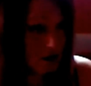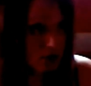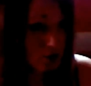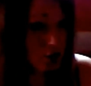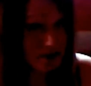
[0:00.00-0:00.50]

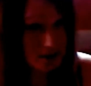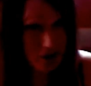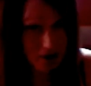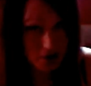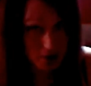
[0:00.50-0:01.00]
try to
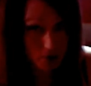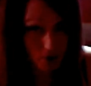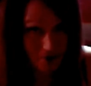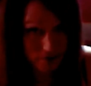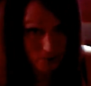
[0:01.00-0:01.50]
snatch him
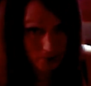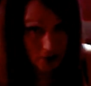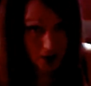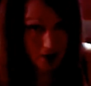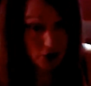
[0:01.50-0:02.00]
away from me.
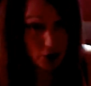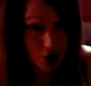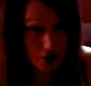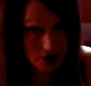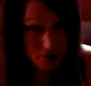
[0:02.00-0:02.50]
And
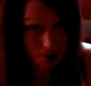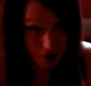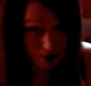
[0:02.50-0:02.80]
trust me,